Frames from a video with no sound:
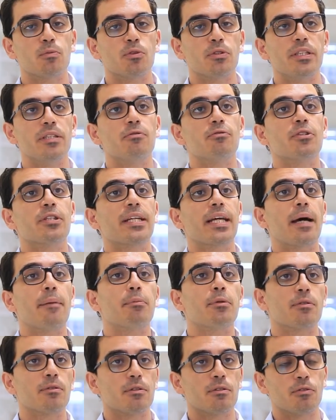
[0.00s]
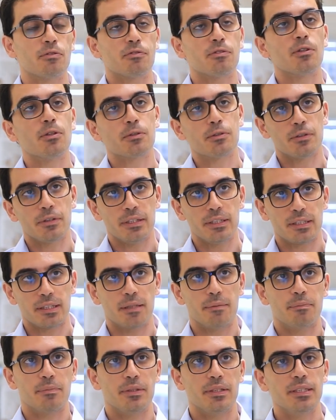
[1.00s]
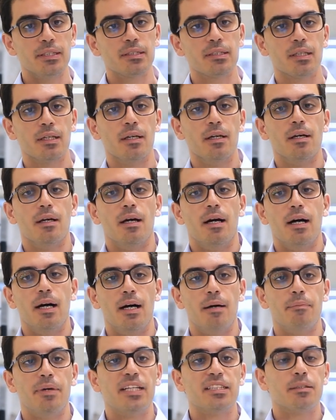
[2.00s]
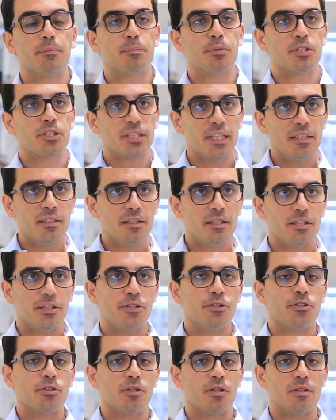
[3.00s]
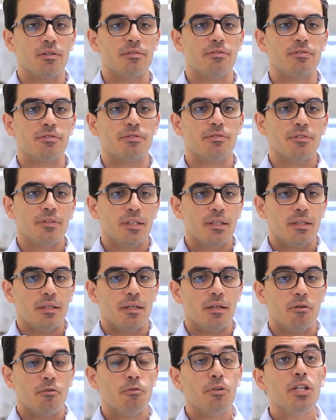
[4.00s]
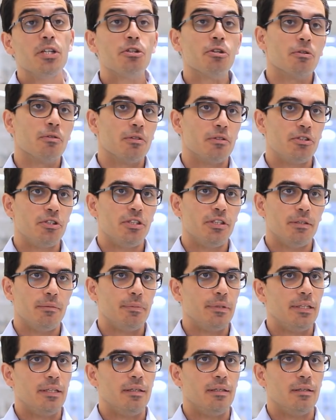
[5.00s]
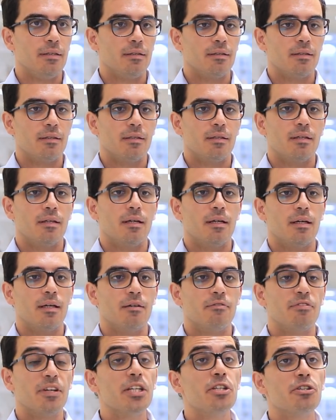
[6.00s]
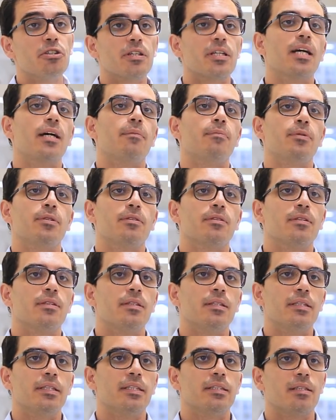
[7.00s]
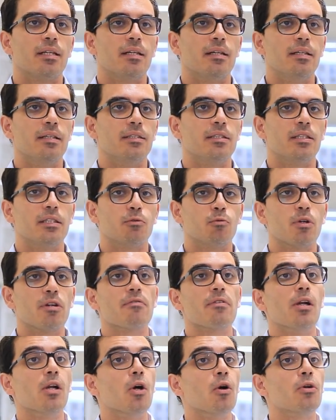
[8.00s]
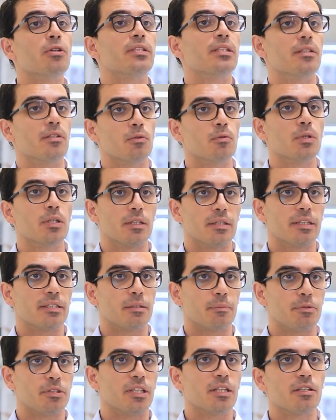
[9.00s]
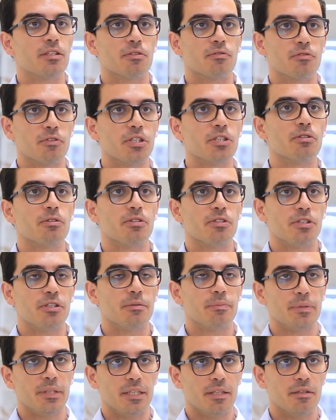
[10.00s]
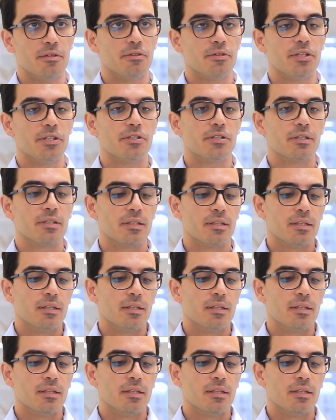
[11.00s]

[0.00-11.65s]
more need for capital to flow to these companies. As a percentage of regional GDP, venture capital is one of the lowest in the world as a percentage of regional GDP in the region.